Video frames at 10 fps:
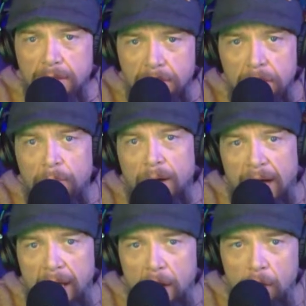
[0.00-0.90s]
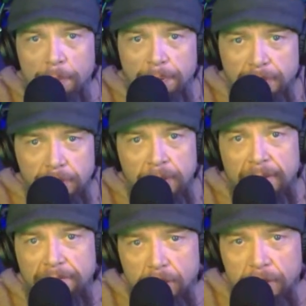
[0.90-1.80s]
So I hope to
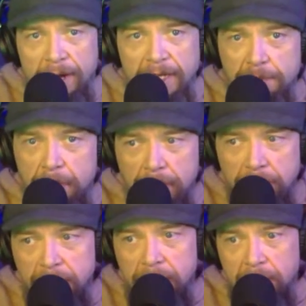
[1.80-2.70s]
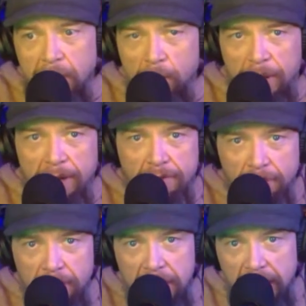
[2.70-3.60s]
have your grades posted a week
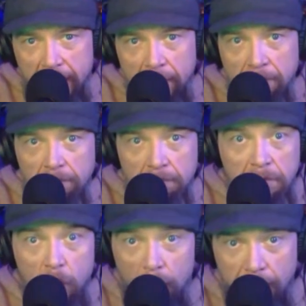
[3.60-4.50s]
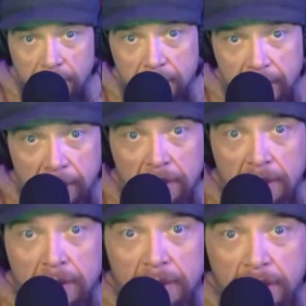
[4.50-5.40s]
from today. Honestly,
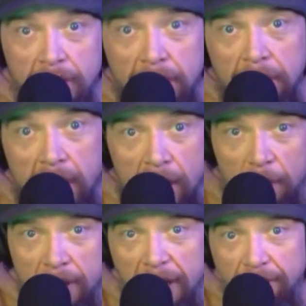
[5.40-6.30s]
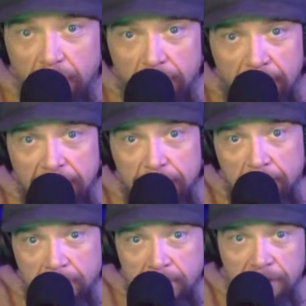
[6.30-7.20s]
I want to have your grades
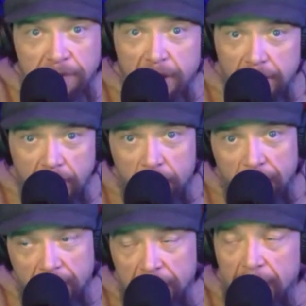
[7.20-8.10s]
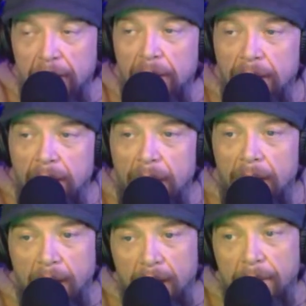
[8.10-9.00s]
posted fairly quickly.
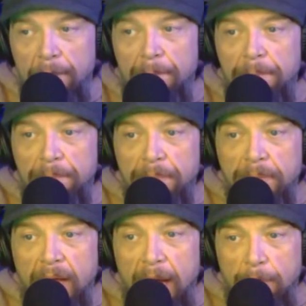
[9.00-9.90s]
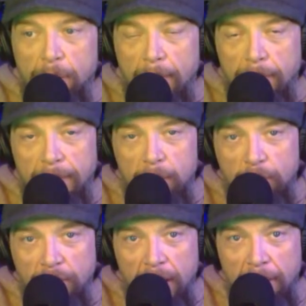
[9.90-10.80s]
Um, I probably
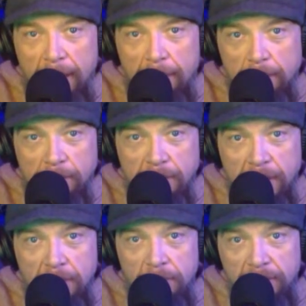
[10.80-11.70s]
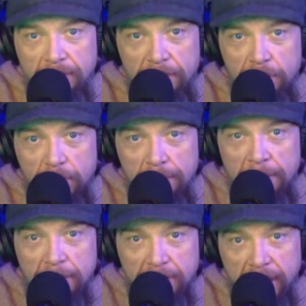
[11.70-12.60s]
will not be able to send you individual
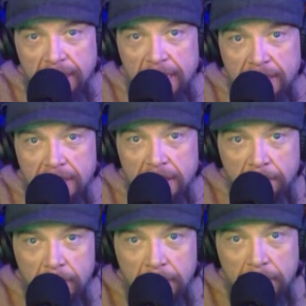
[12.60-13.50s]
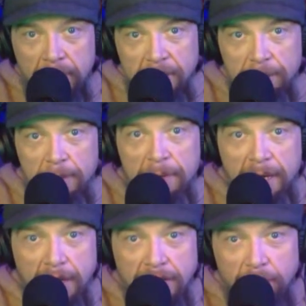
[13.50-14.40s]
emails like last time, simply
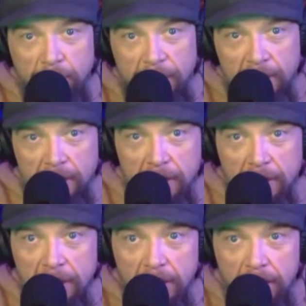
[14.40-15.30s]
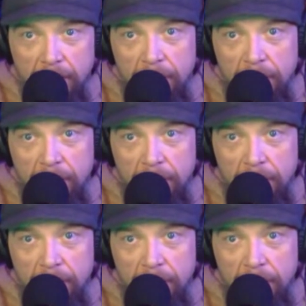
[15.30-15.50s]
because with the